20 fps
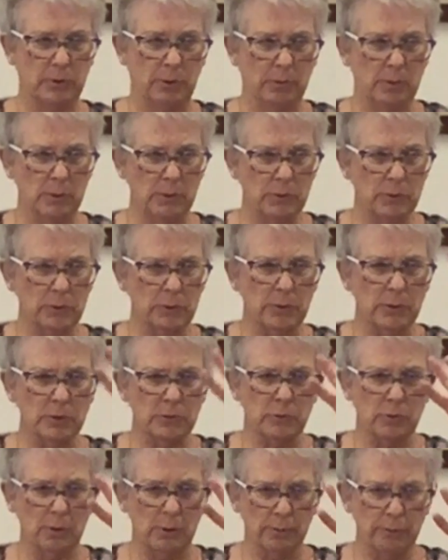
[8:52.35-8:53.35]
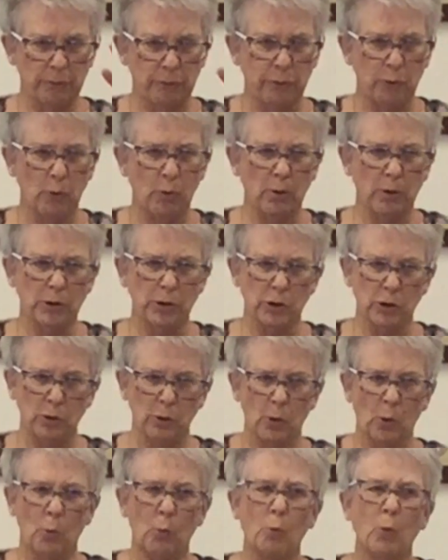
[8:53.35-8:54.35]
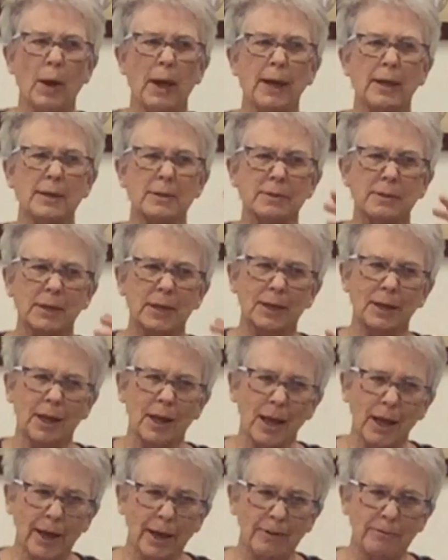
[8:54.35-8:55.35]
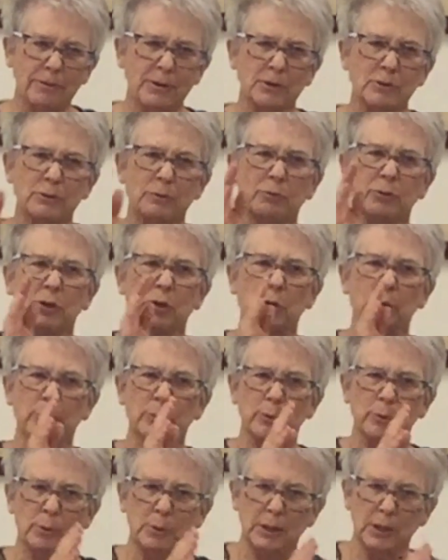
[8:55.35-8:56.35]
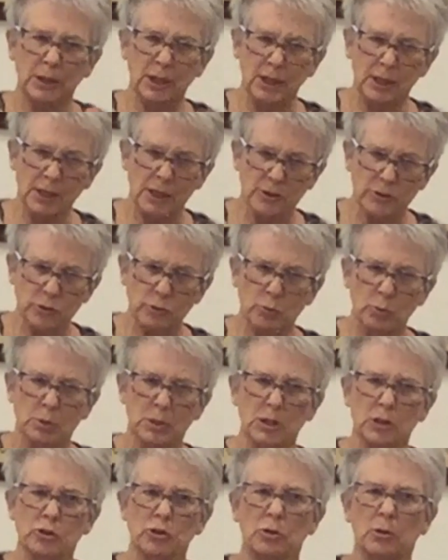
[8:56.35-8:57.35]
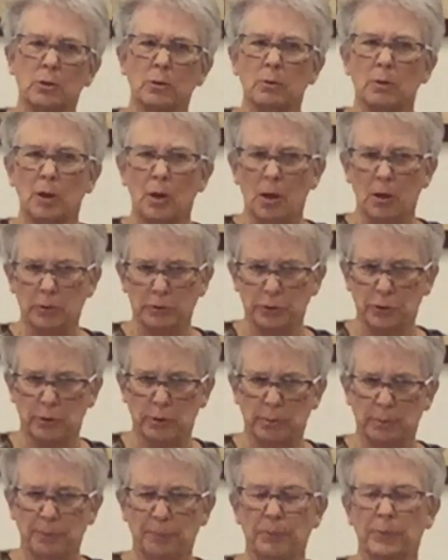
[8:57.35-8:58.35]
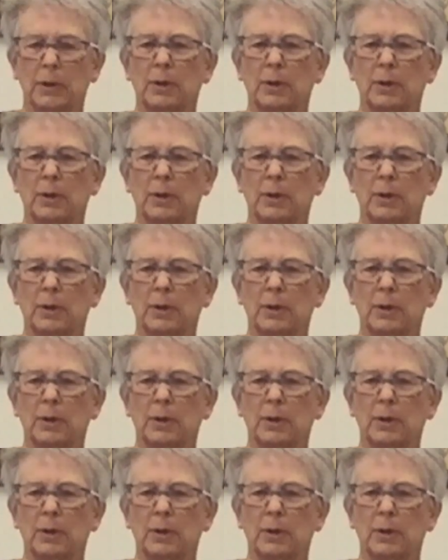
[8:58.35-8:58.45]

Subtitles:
So those are the sort of four ways that life is viewed in this traditional culture.